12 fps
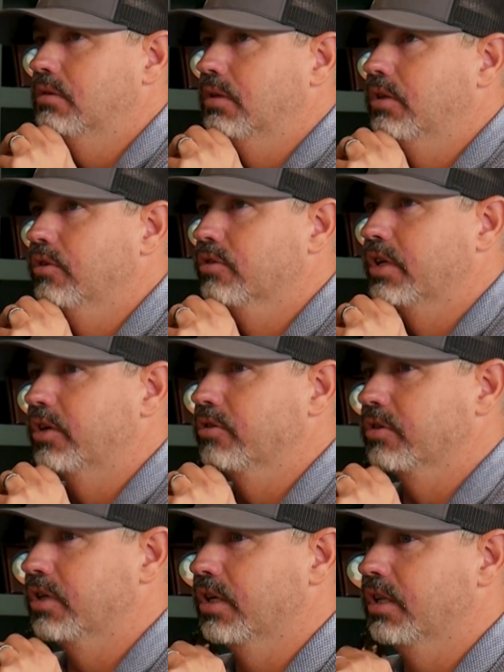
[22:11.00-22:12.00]
and you're taking
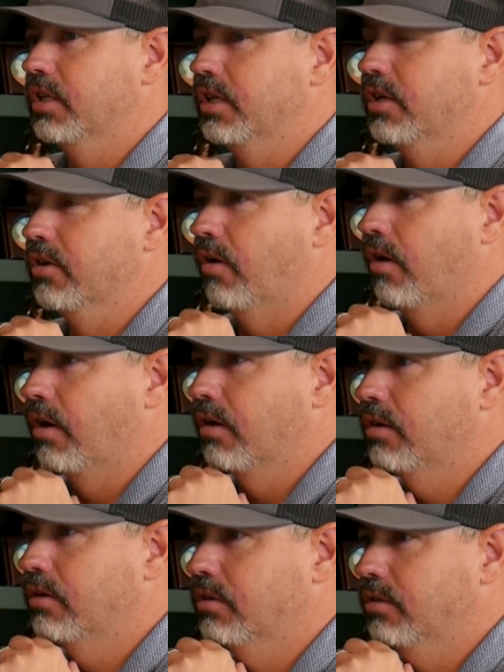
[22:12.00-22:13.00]
your kid to the ER,
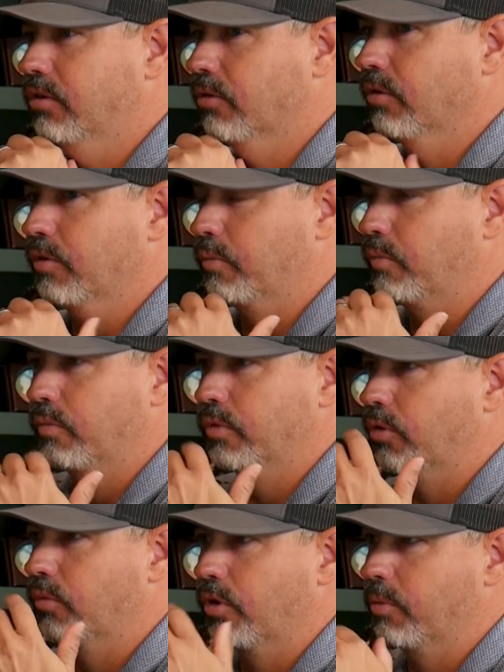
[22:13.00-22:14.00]
you
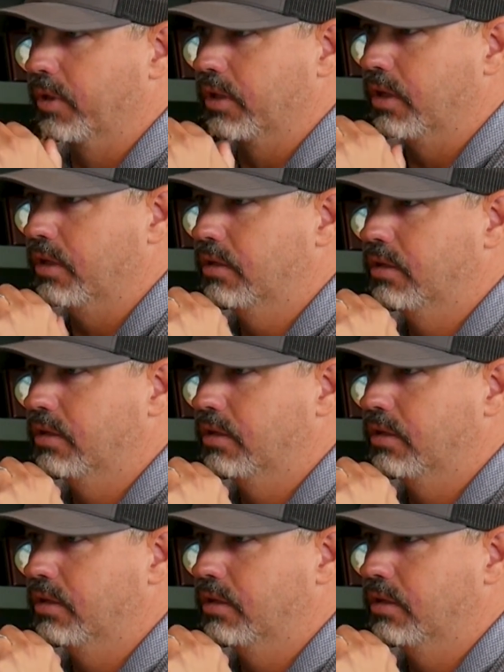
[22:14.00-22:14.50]
don't worry about it.